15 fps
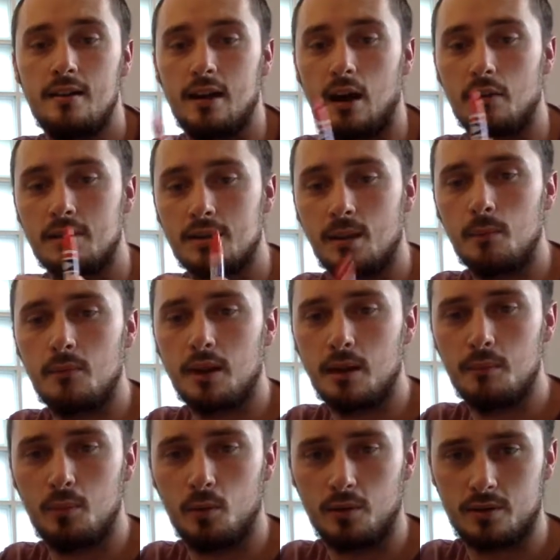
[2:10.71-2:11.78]
Now, something
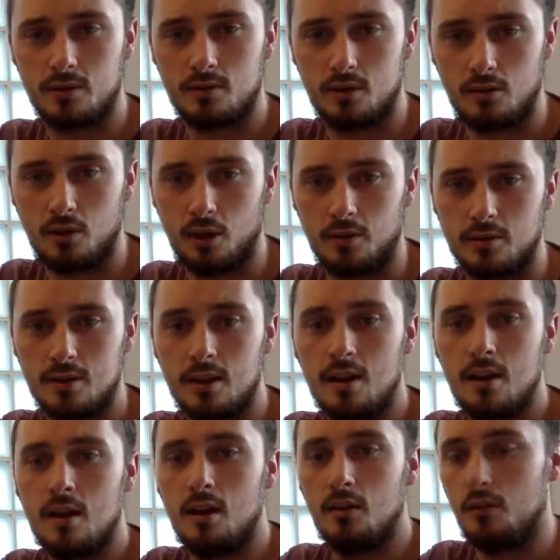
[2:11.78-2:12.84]
important to note,
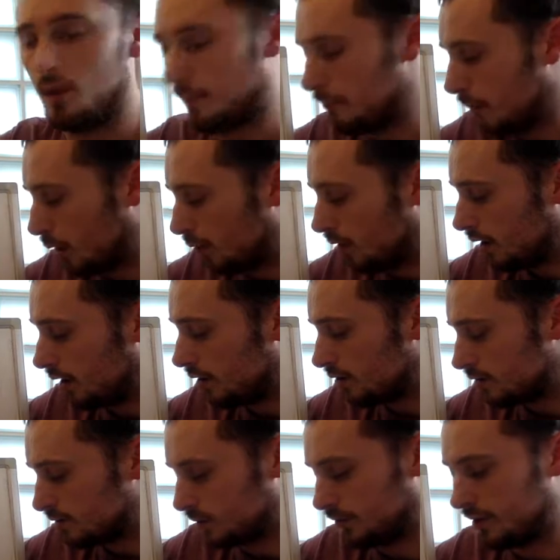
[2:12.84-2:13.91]
the molar
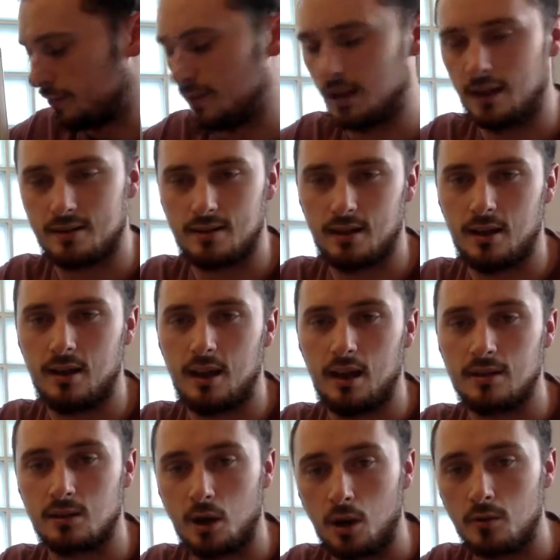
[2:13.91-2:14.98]
solubility
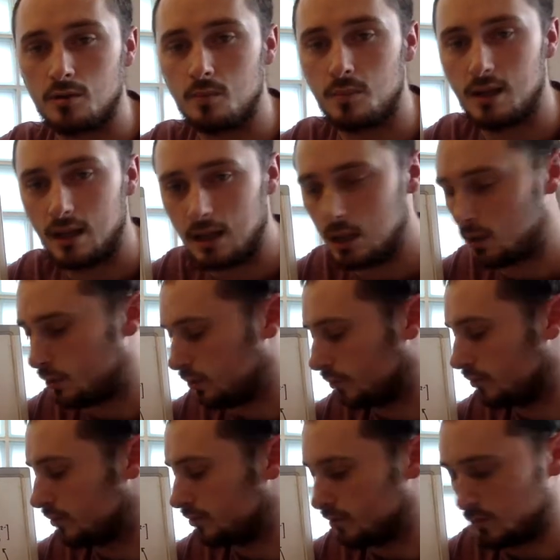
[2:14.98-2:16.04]
is going to be
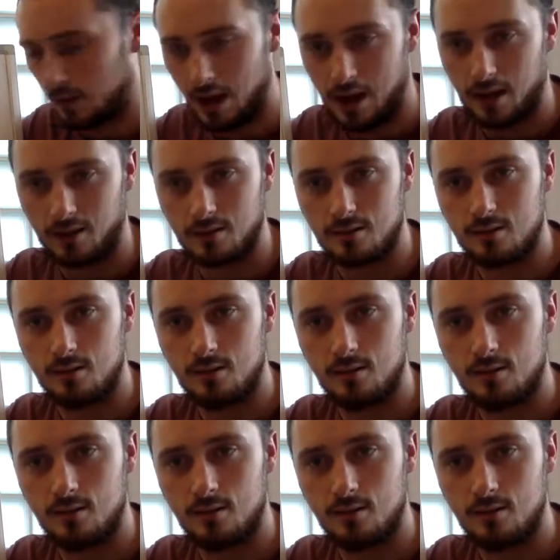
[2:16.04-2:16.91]
equal to X.